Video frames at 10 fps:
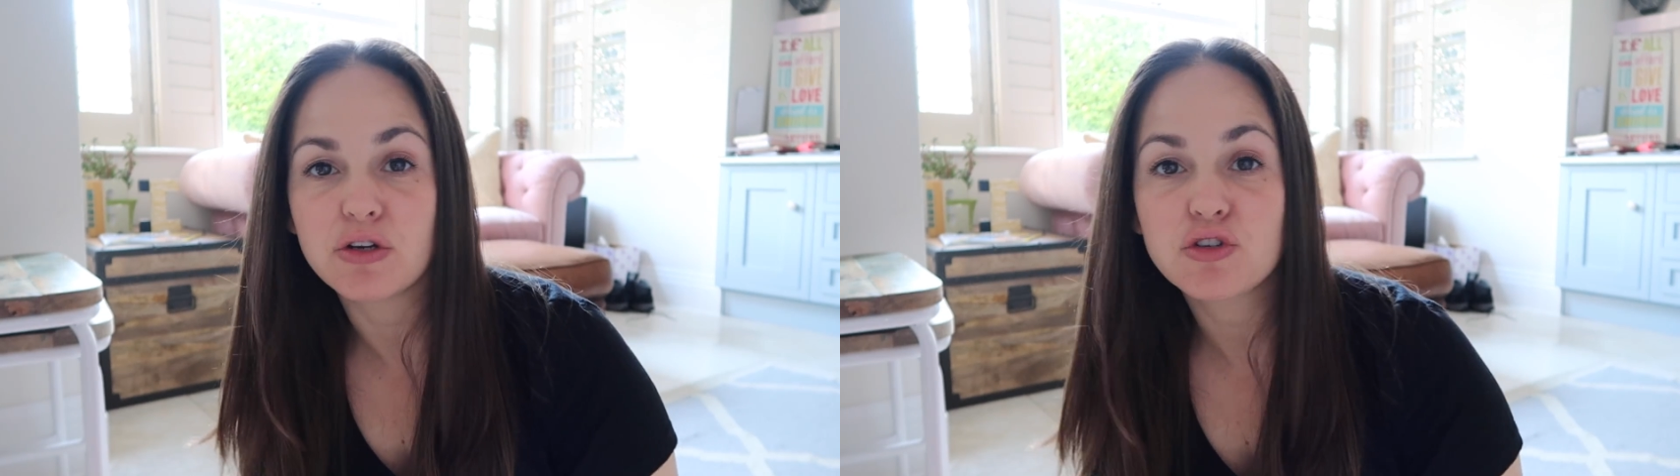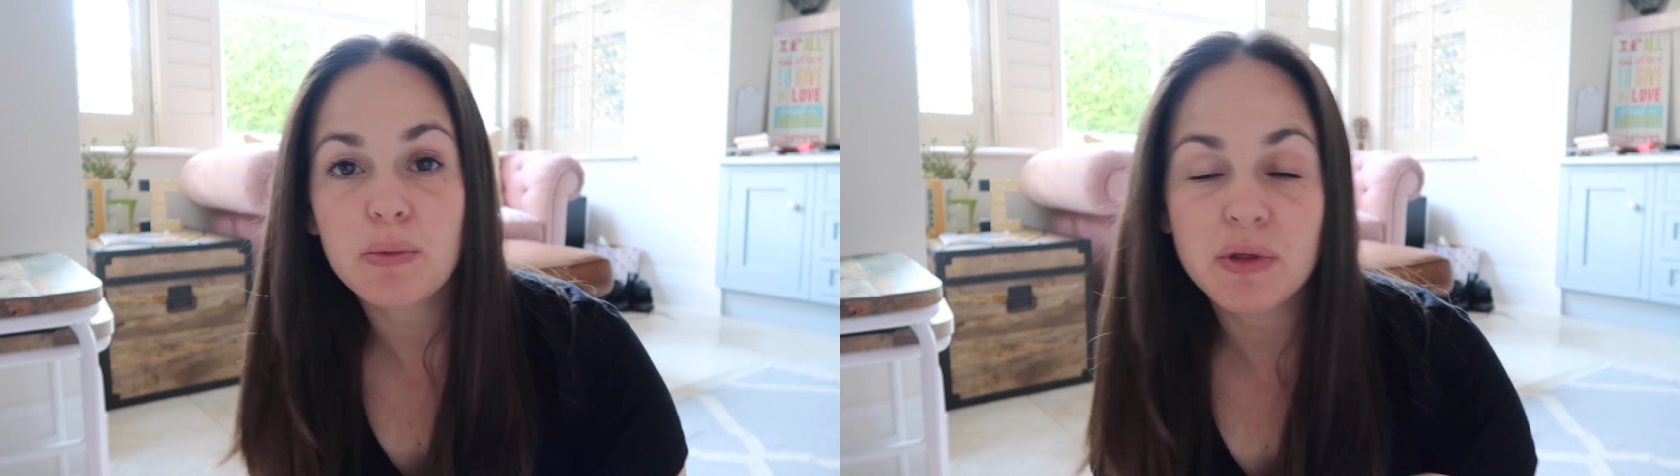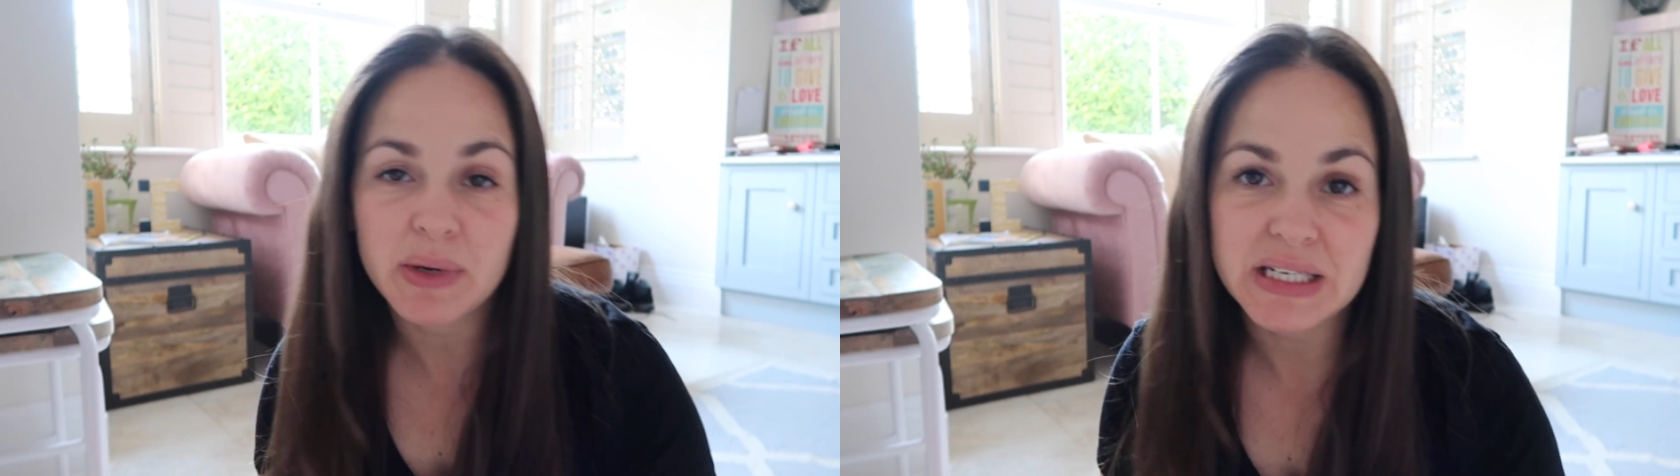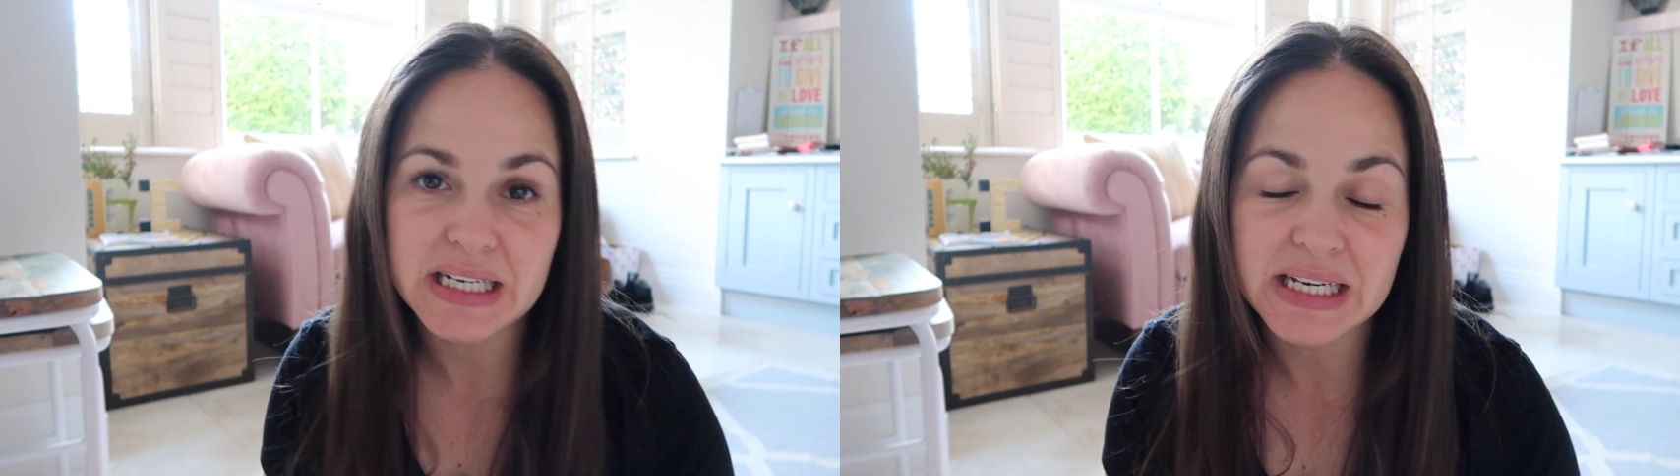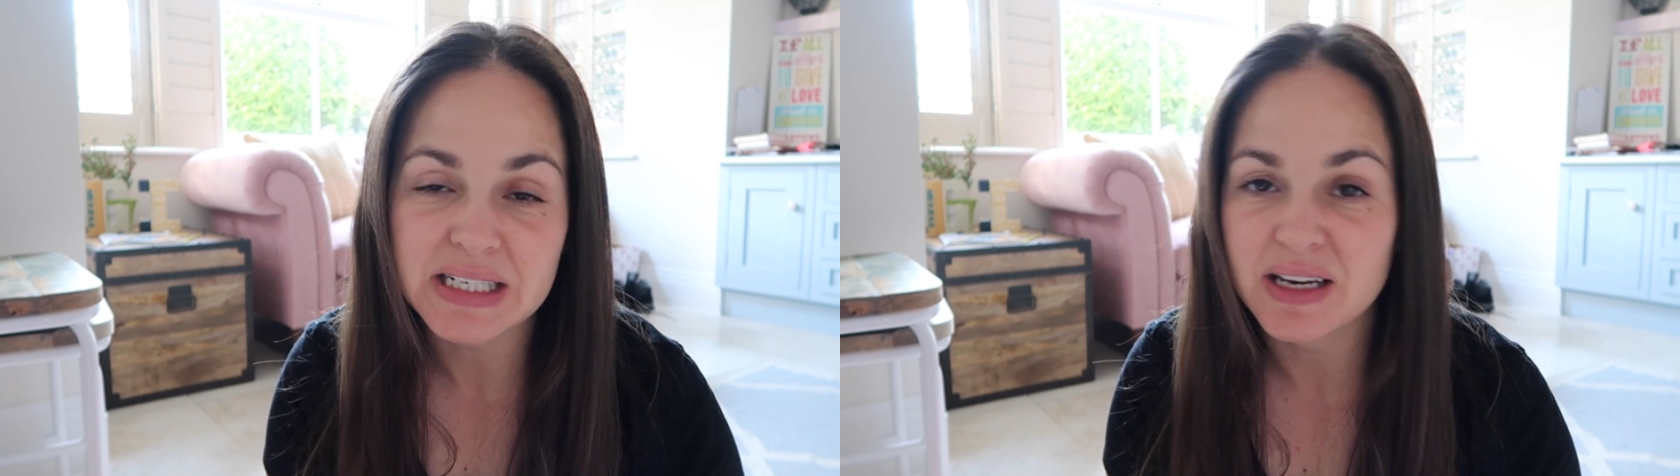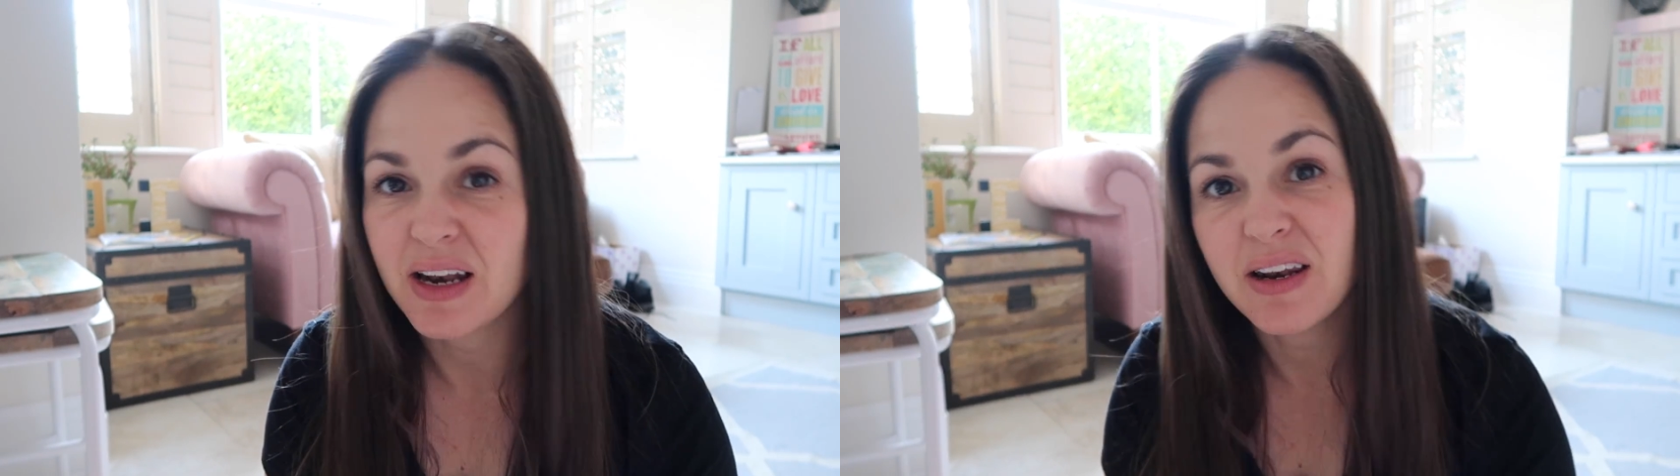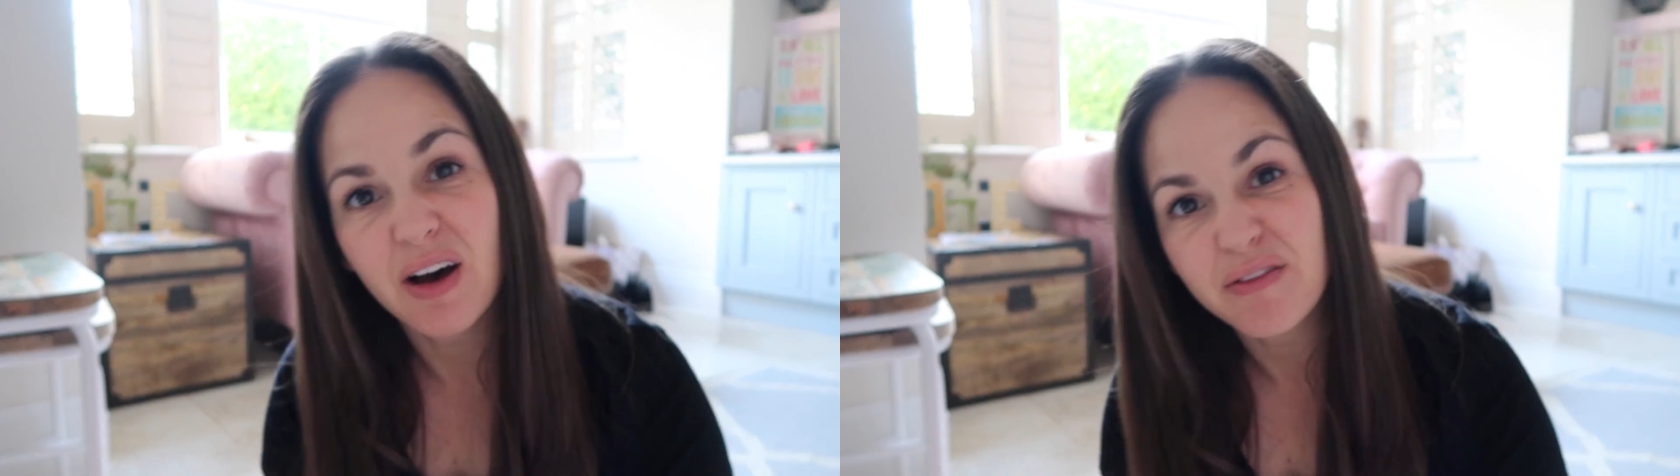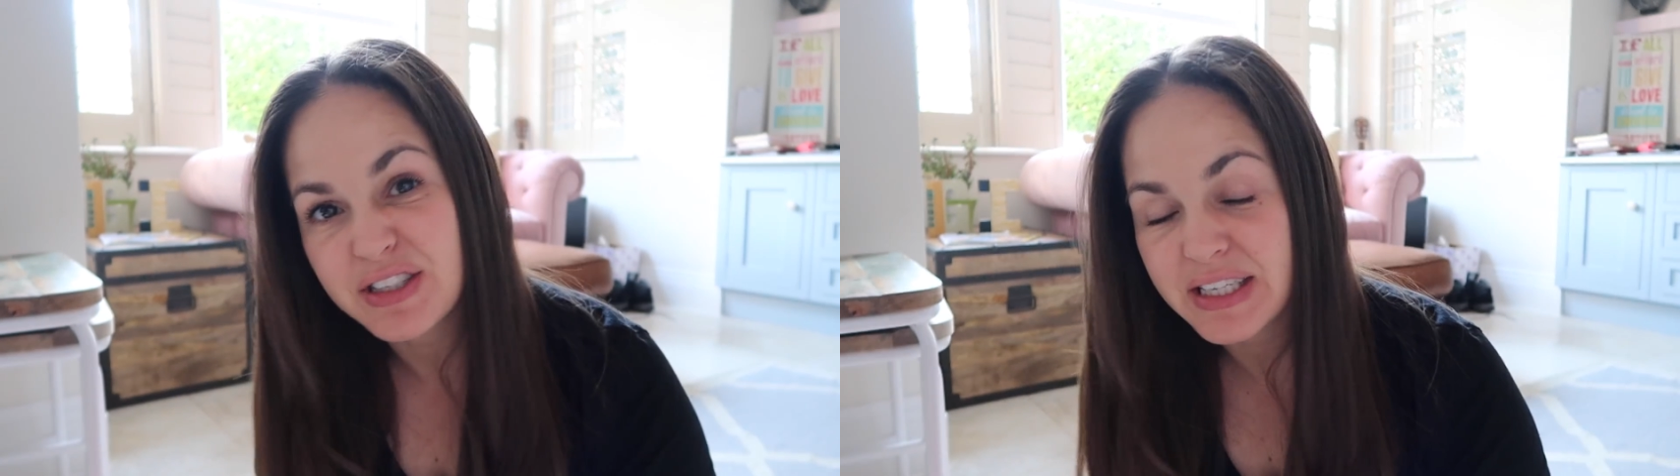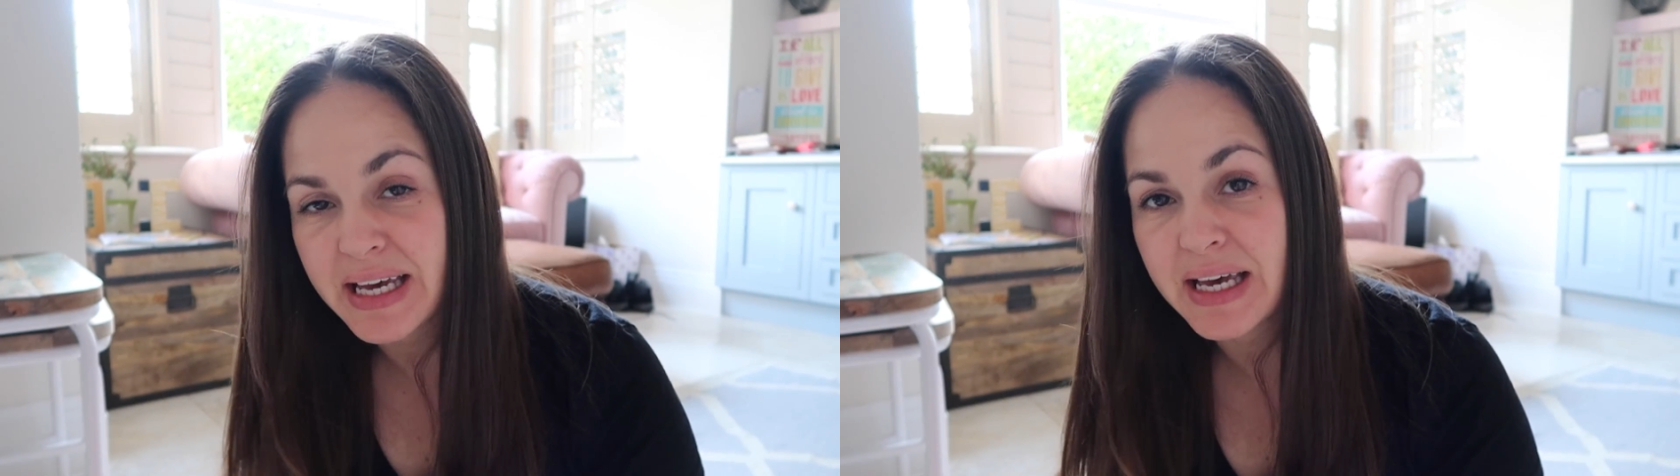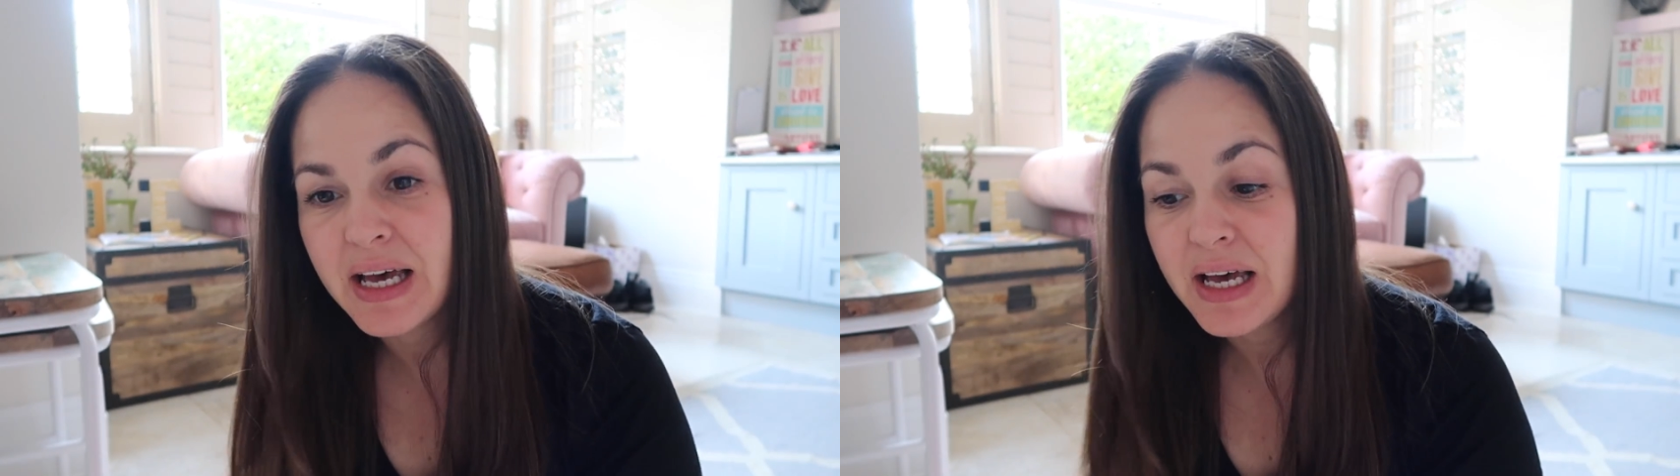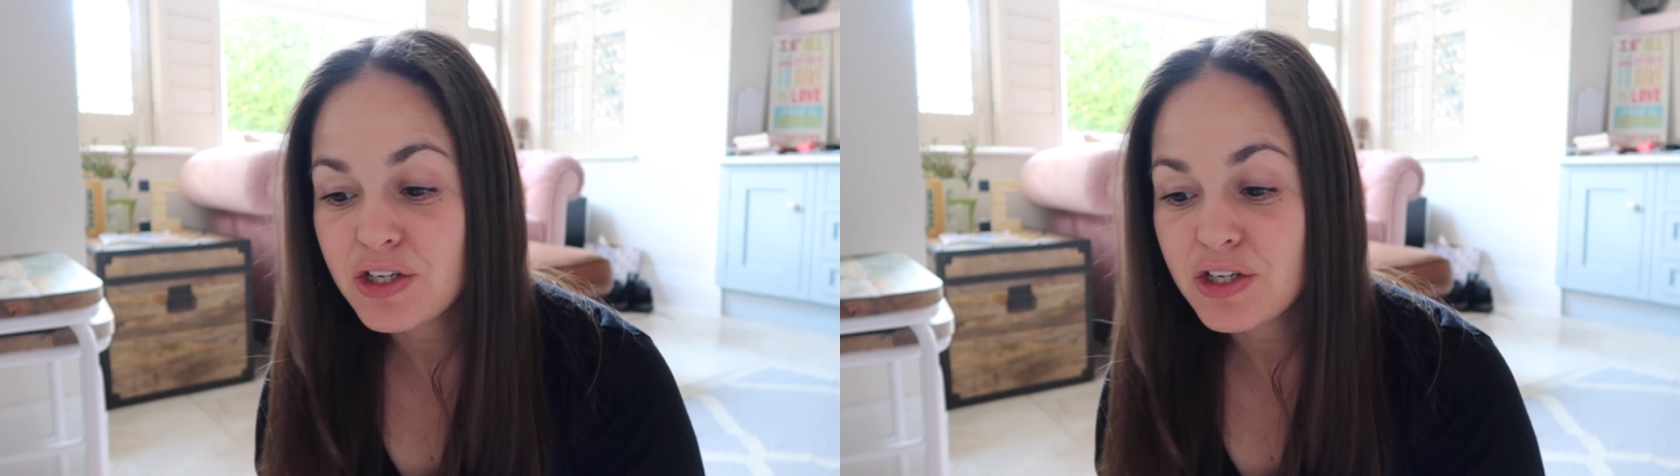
a job that we did and I loved it.